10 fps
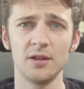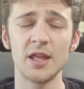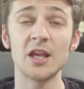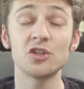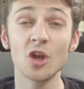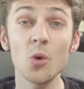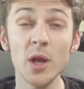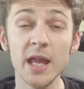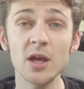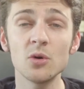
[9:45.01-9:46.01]
They're so
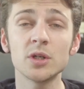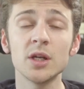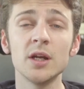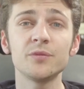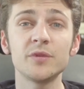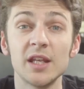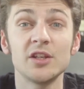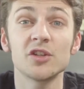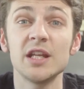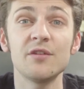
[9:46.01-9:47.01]
healed that it
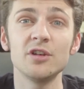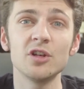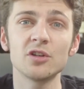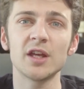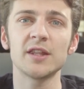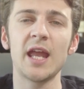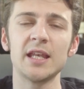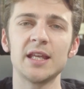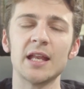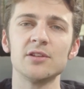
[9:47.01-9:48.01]
doesn't even look like they
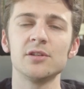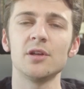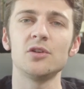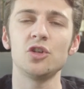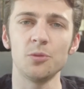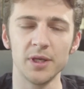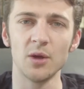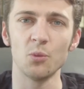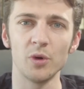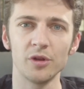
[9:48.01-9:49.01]
had cancer to
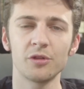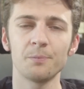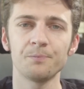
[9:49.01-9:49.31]
begin with.